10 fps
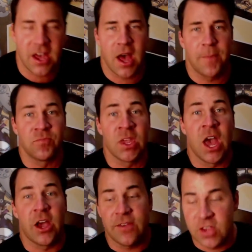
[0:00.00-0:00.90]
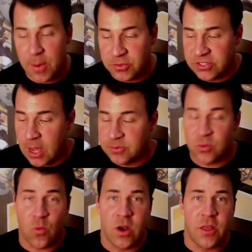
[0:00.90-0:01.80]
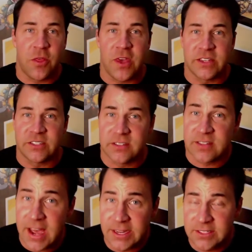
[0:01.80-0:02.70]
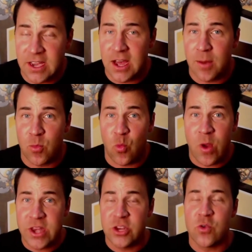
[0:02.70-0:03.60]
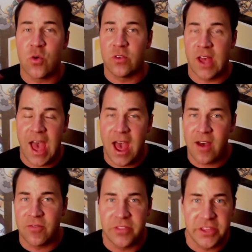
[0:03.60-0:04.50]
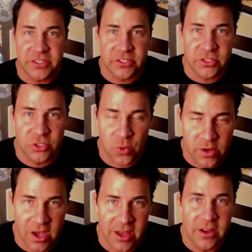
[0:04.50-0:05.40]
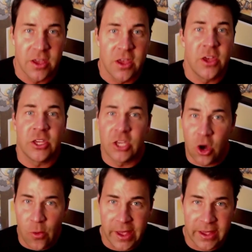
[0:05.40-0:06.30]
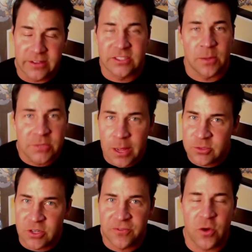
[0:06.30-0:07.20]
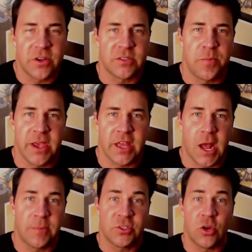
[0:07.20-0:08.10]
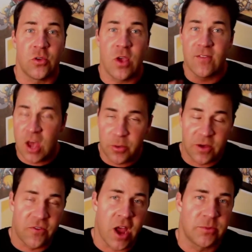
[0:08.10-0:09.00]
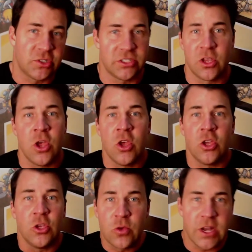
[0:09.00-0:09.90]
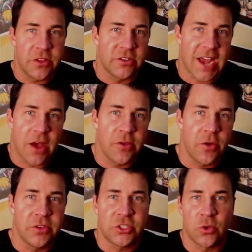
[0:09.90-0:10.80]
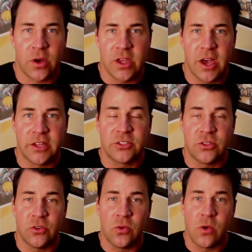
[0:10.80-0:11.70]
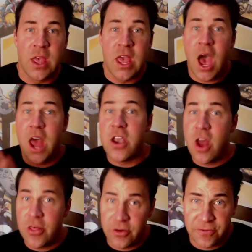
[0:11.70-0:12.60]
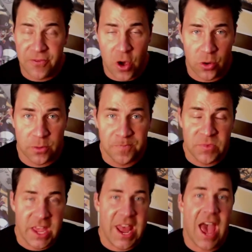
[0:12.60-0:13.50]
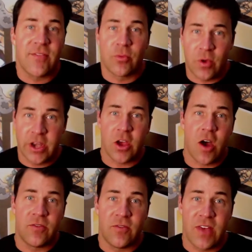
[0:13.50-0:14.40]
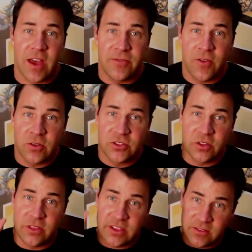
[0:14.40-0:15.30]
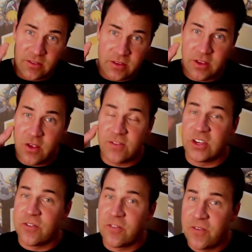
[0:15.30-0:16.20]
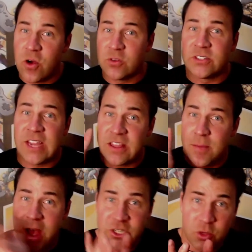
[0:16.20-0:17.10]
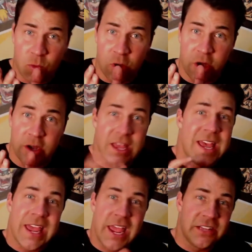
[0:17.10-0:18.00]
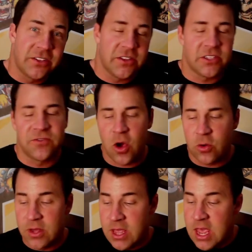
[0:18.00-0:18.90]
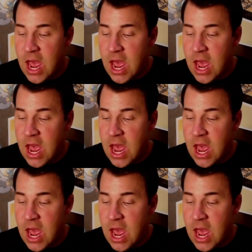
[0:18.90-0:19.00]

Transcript: I'll give you a couple steps. One of the things is that when you have this shortcut going, sometimes your phone doesn't pick it up. So you have a couple different options. You can either download this shortcut to another phone and have it running off of that phone. So you have a different phone saying the magic word into this phone.